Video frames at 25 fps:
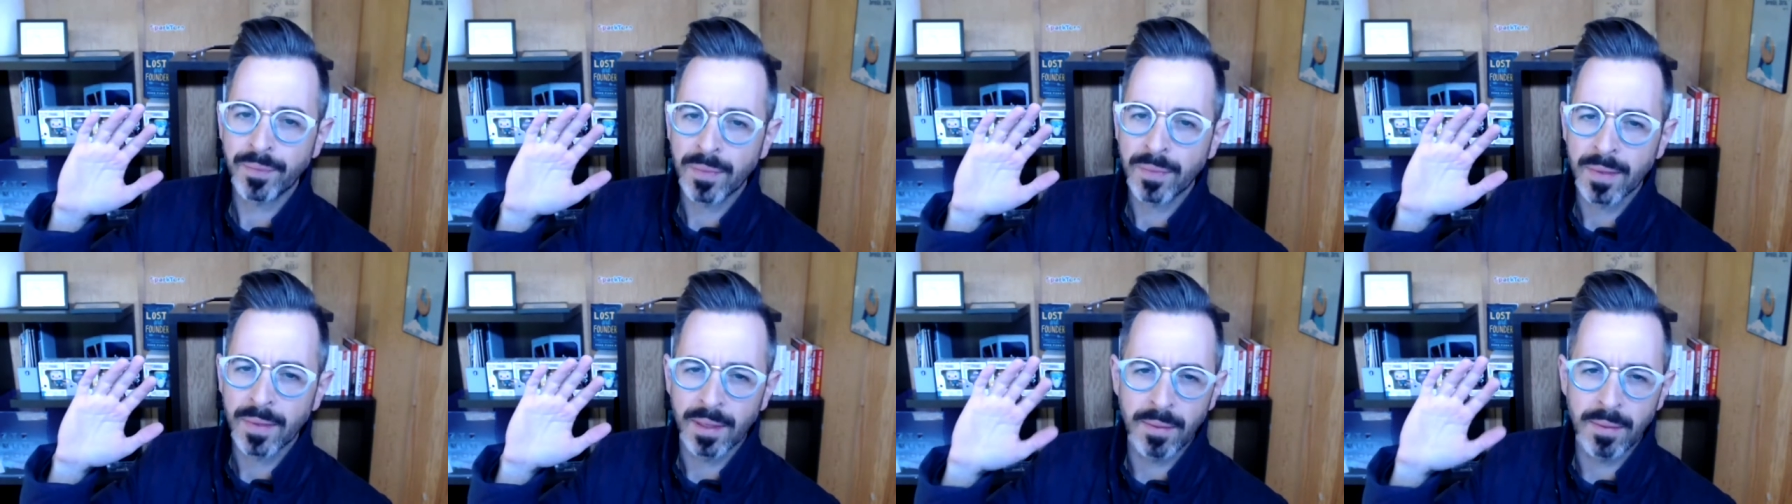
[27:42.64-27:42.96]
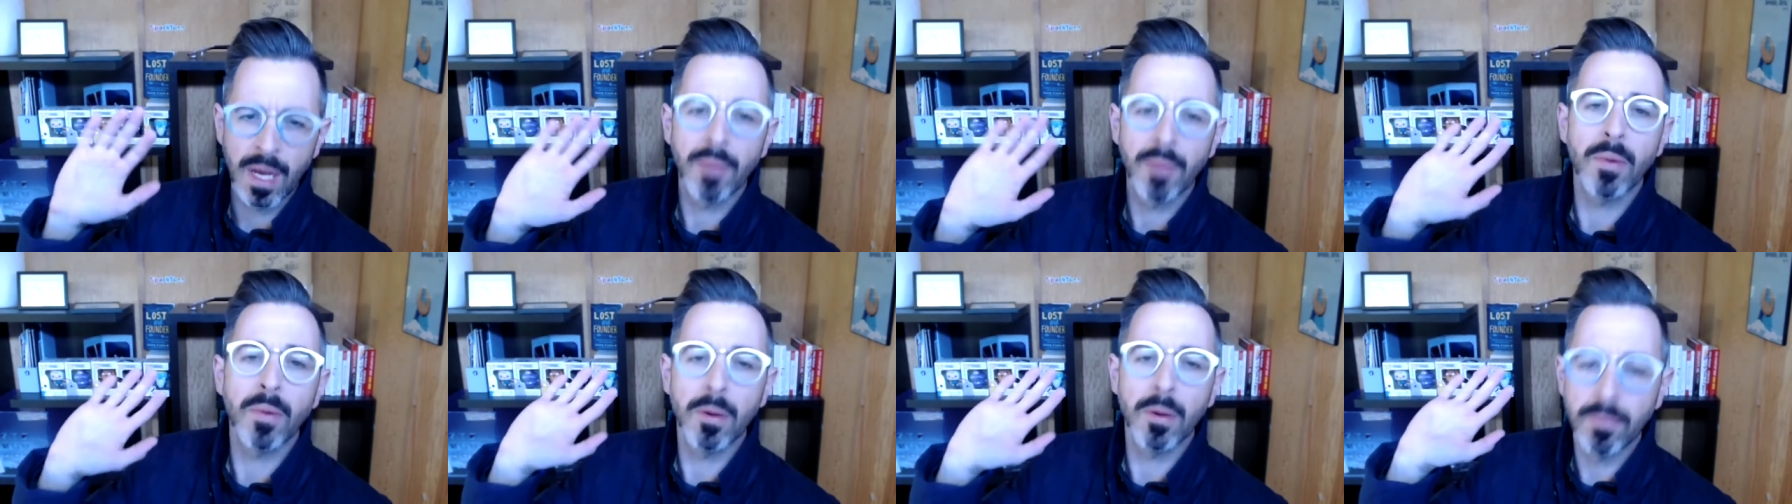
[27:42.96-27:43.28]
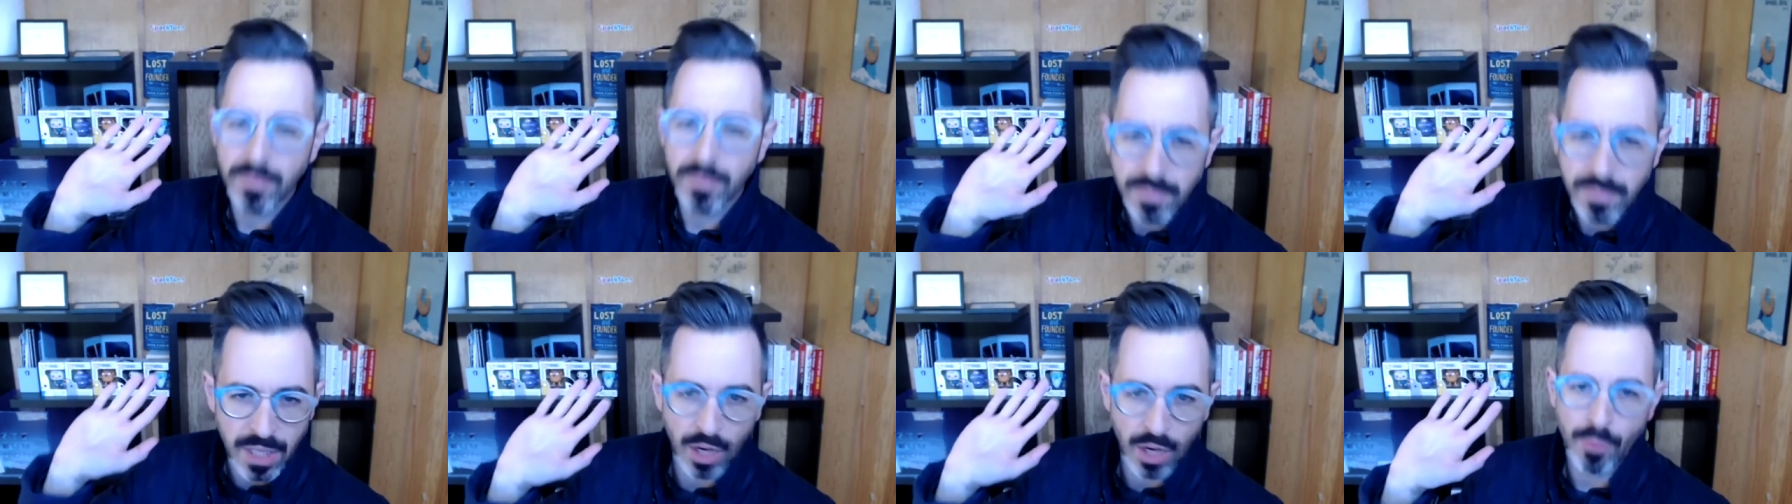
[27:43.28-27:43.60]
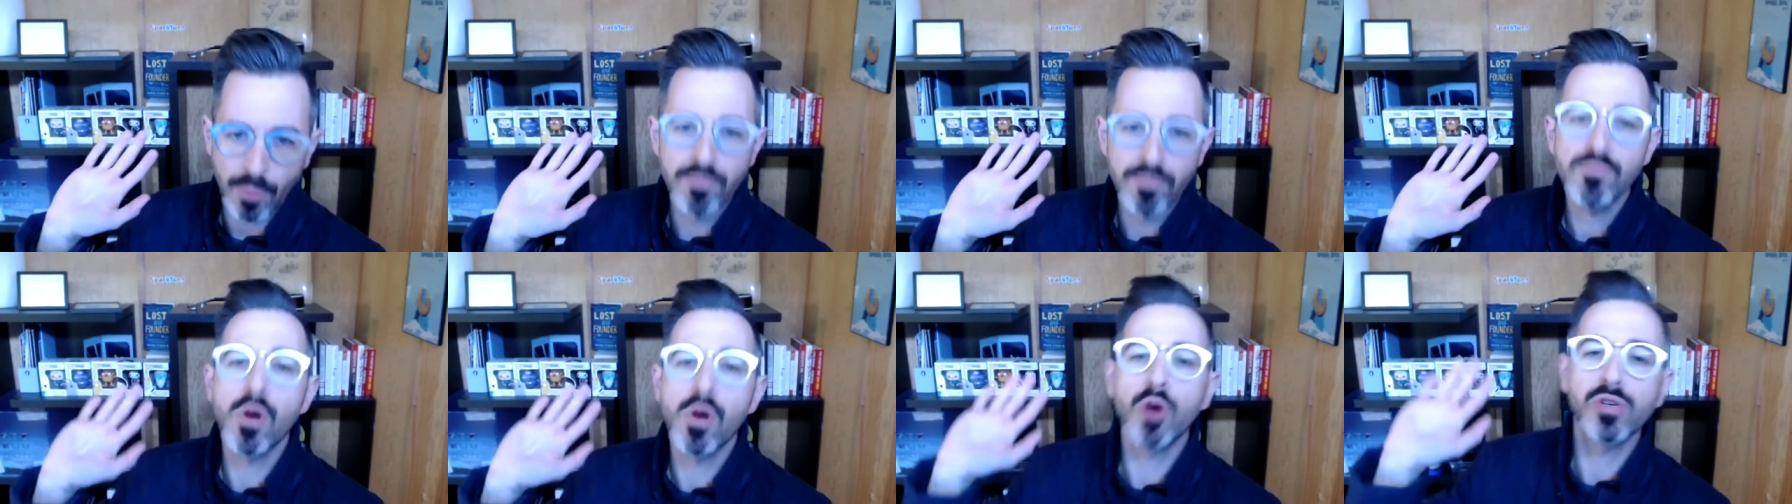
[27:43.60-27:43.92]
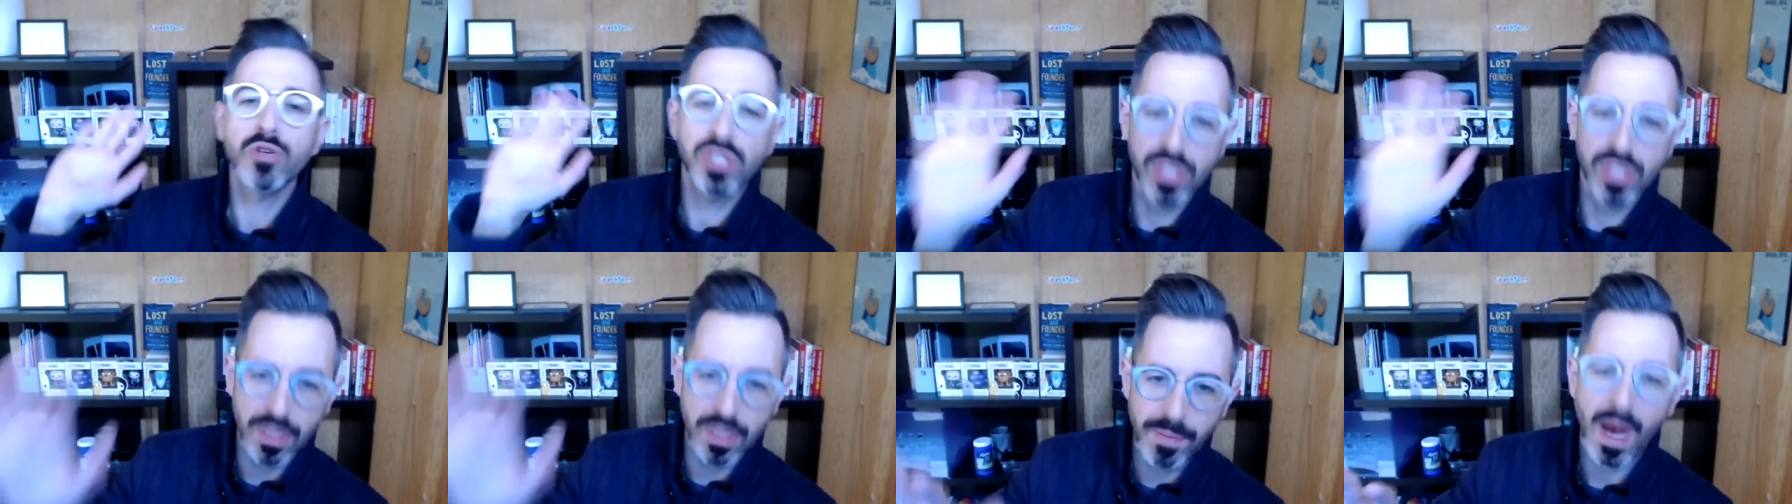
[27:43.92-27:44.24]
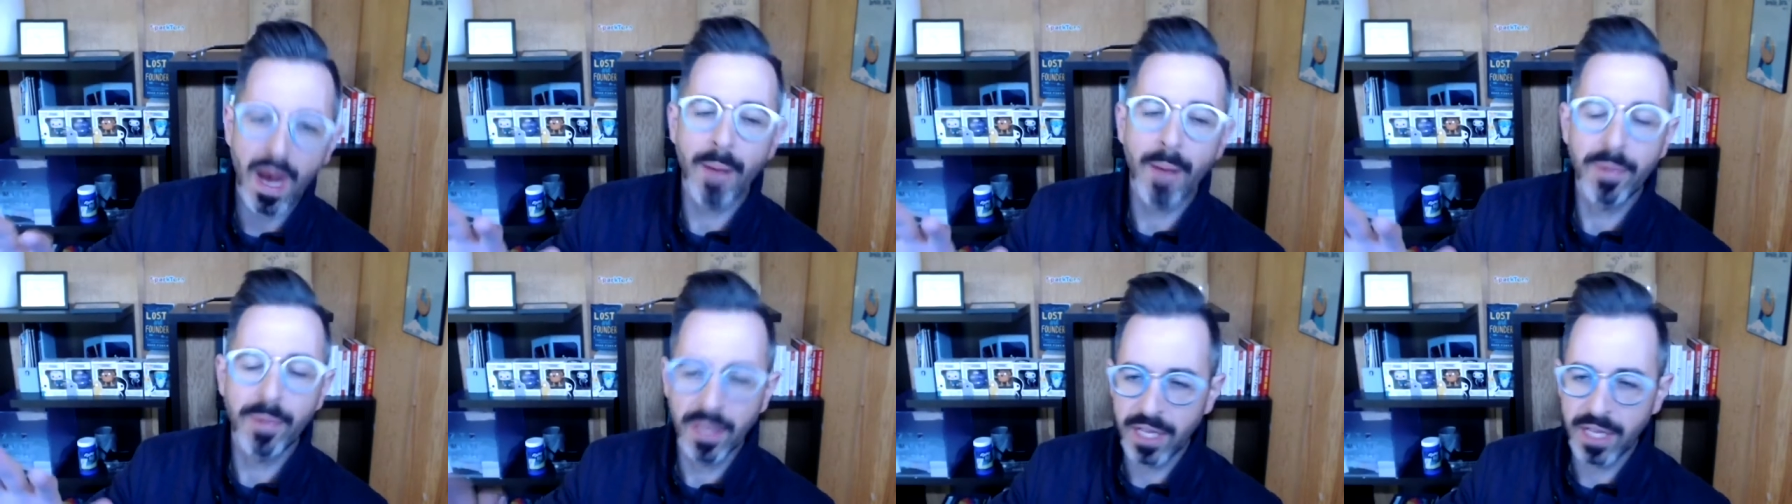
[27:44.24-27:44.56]
uh, you know, most of the
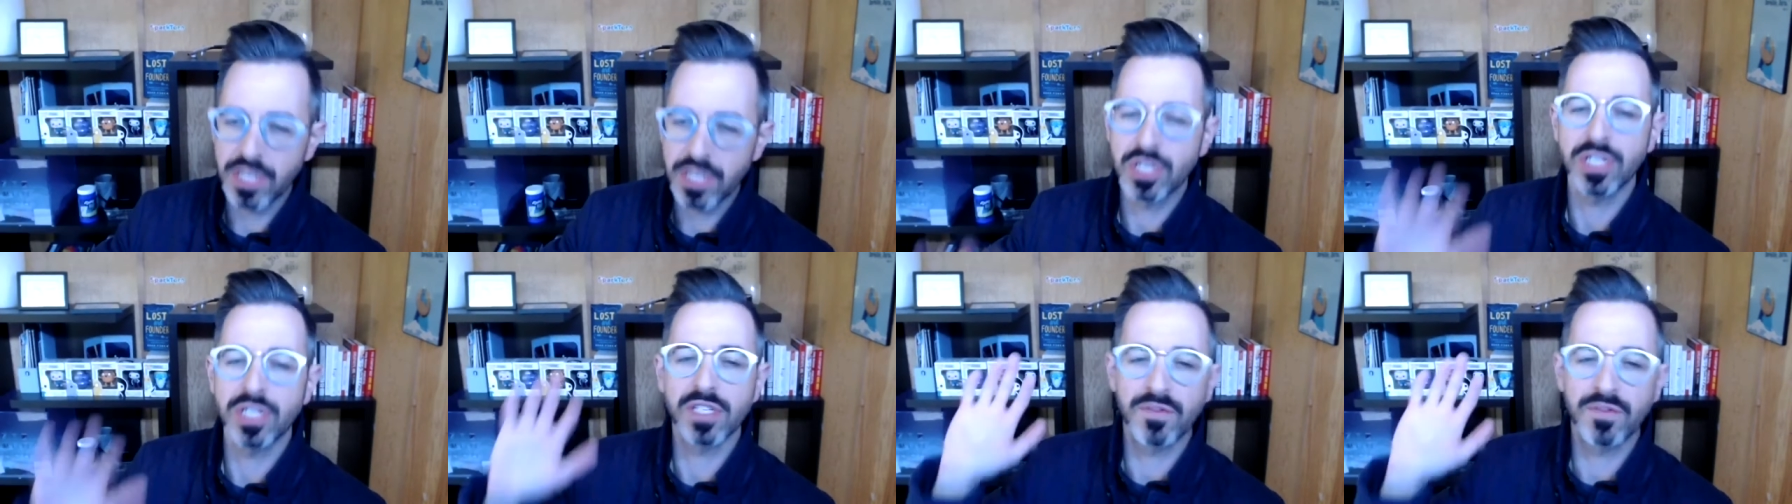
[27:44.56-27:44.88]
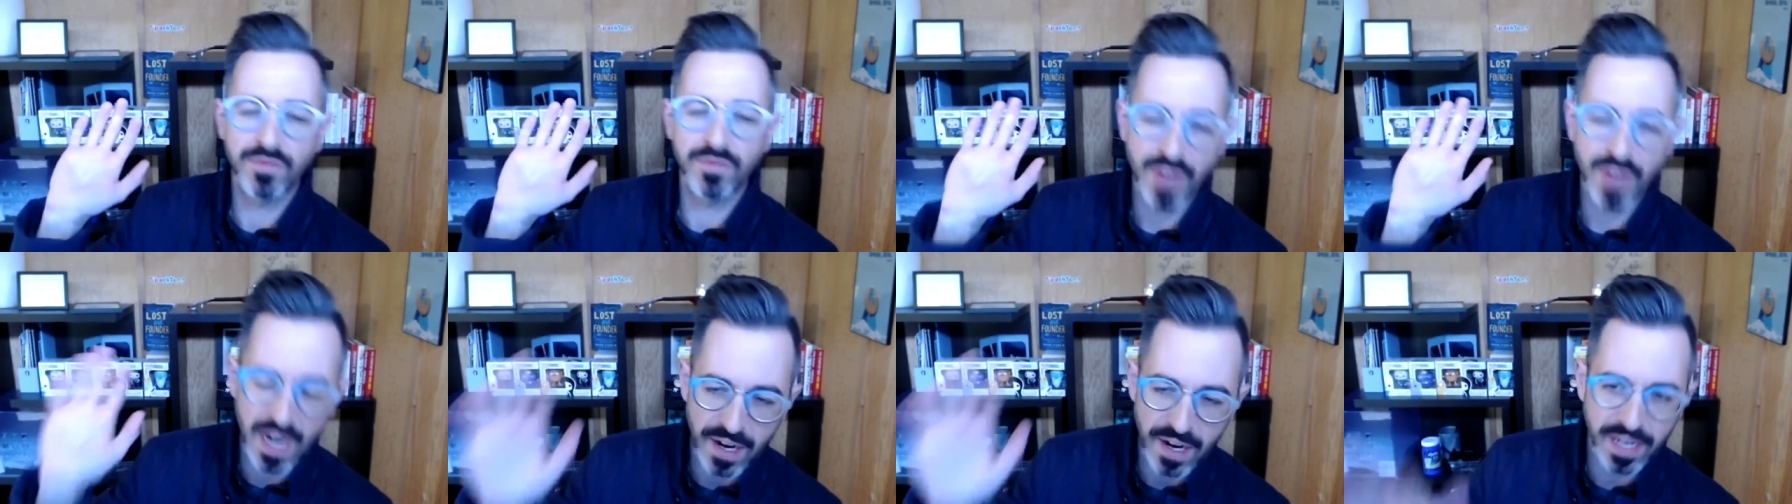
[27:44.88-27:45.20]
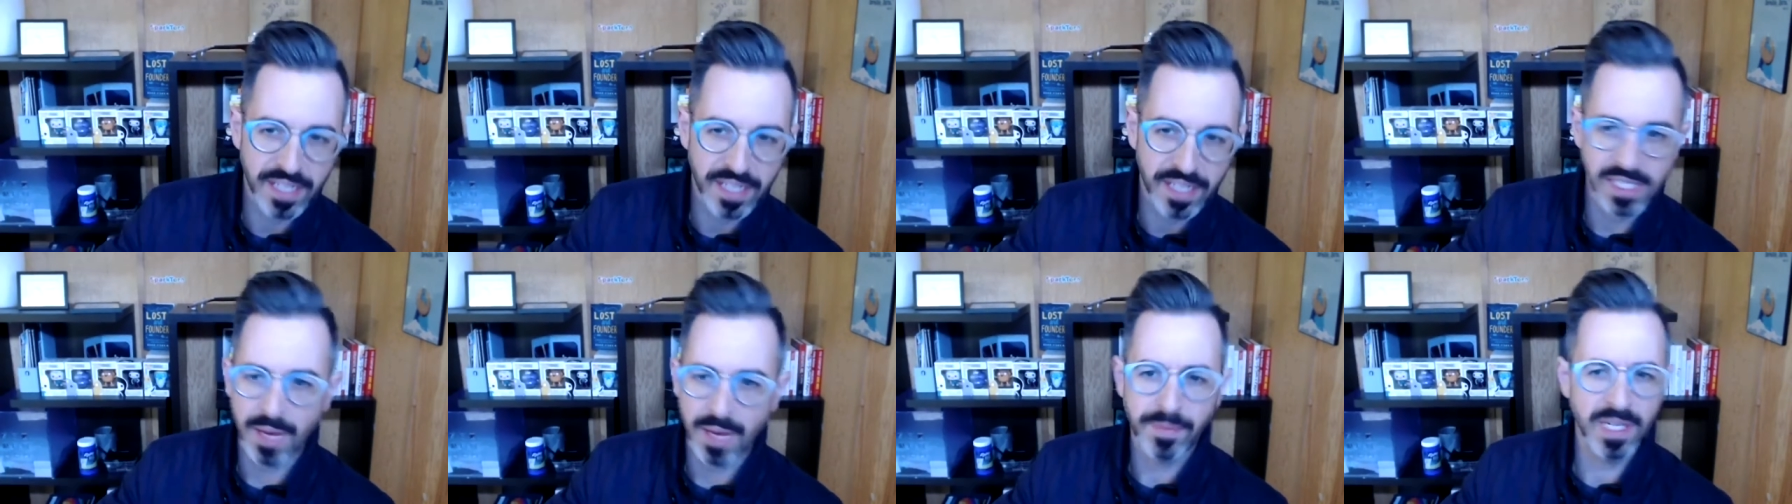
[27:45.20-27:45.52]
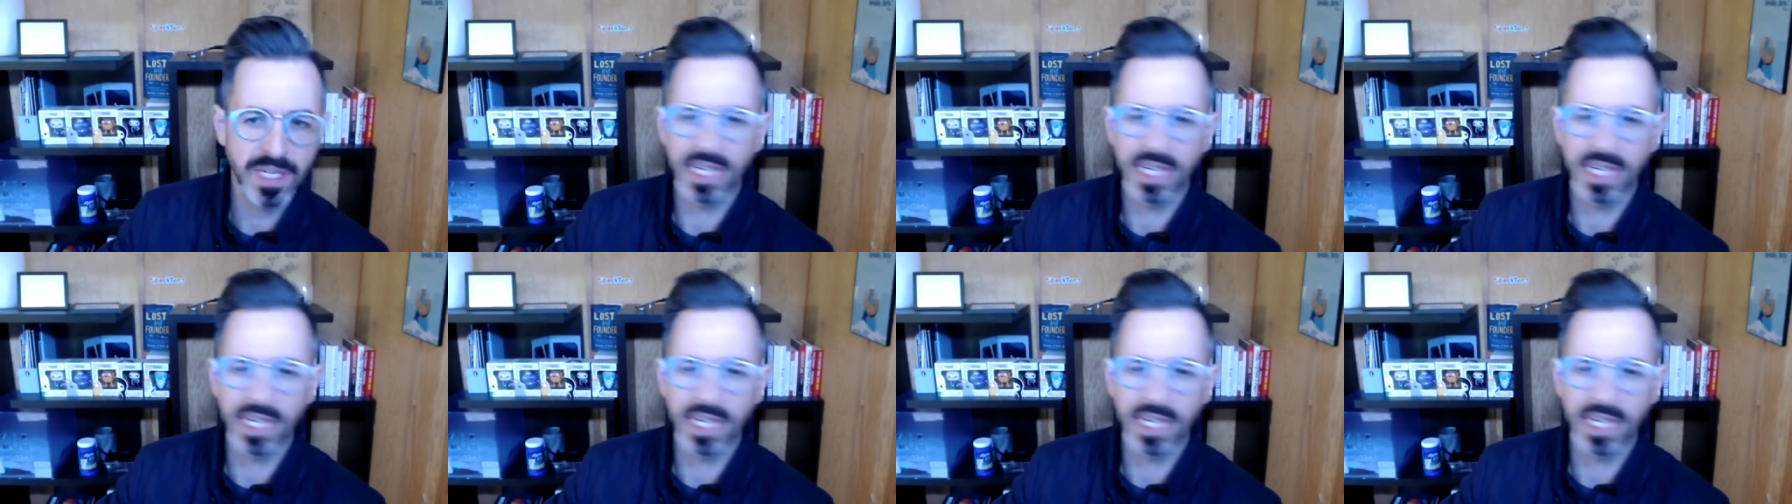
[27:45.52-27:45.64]
population is very accepting,